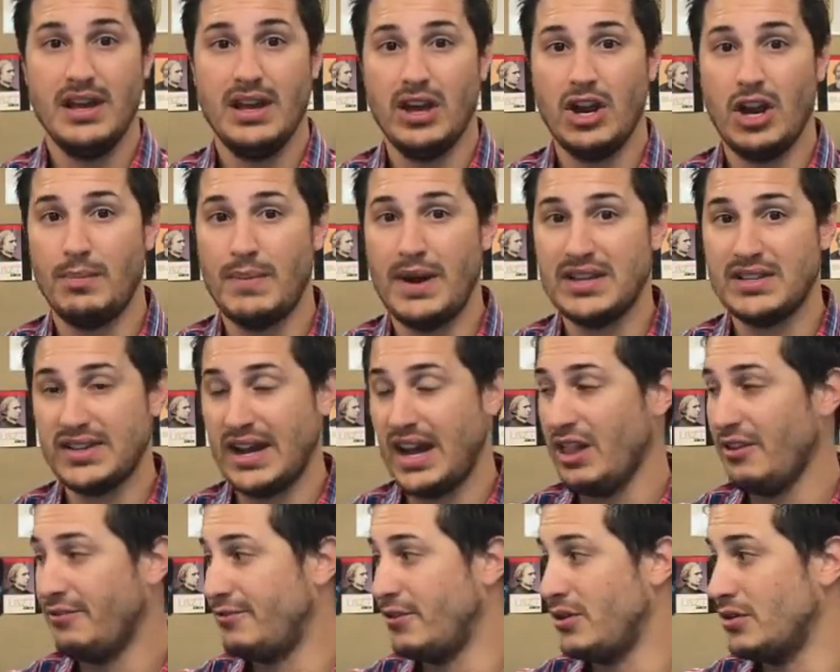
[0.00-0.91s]
And on my
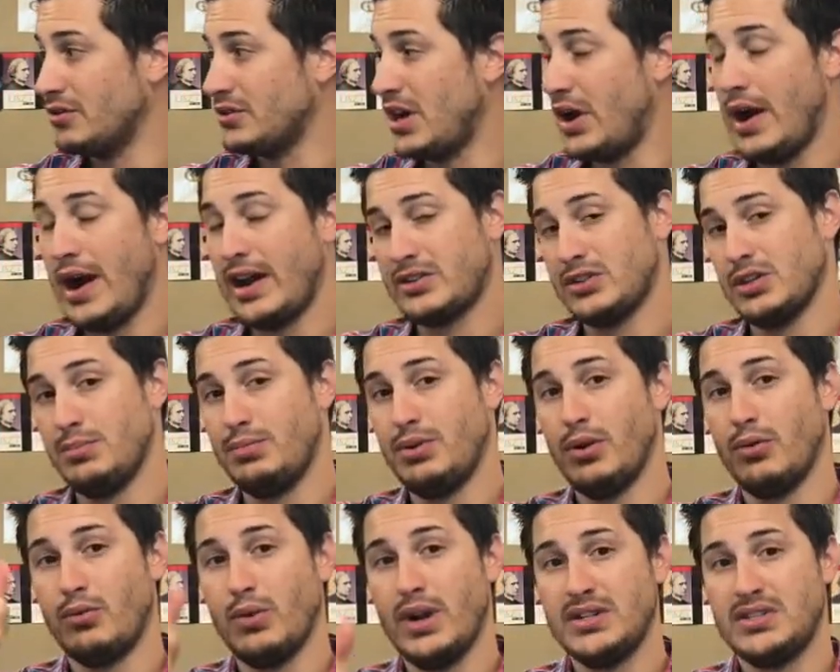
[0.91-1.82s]
xylophones, I'll actually
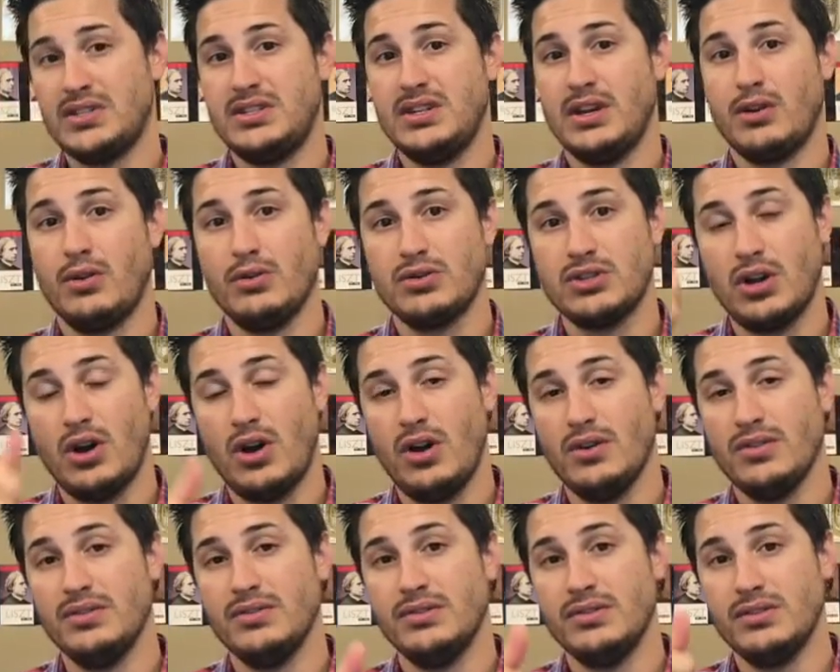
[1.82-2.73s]
put red stickers
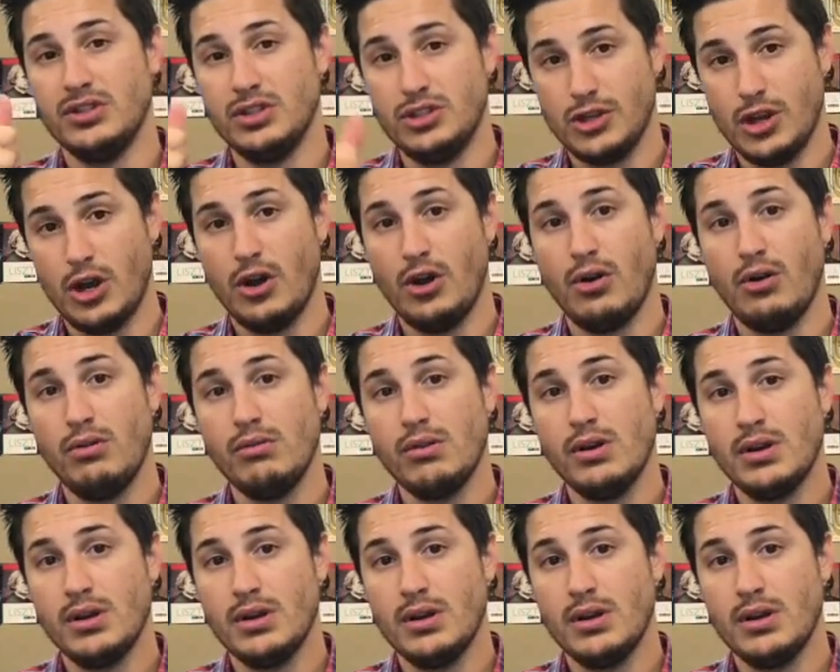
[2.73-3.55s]
on Do,